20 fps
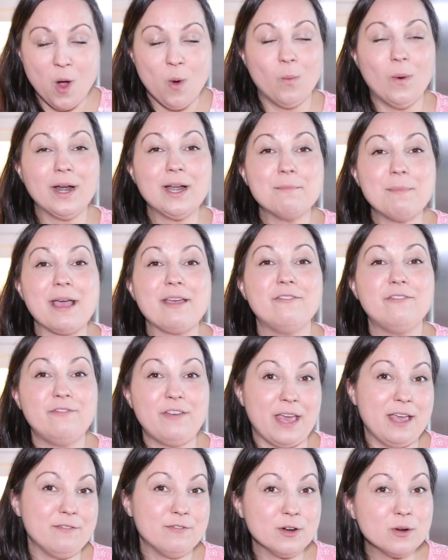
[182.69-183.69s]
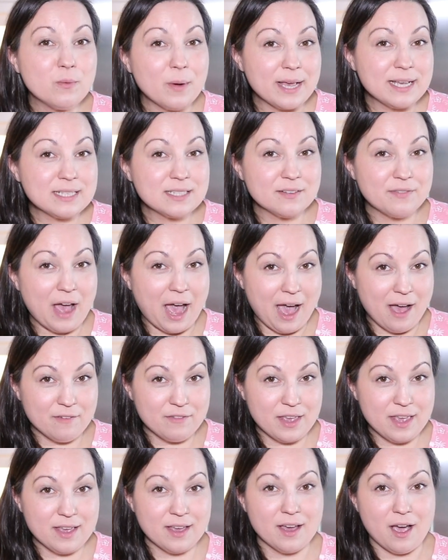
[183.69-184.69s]
One of my favorite ways of
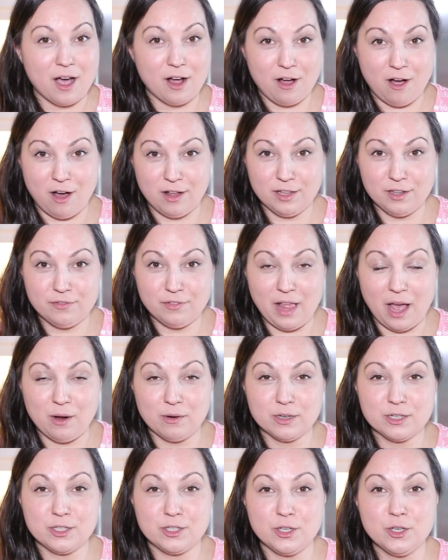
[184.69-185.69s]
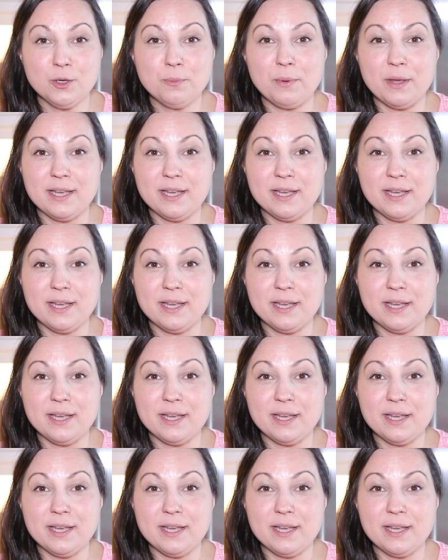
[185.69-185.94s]
having a cauliflower soup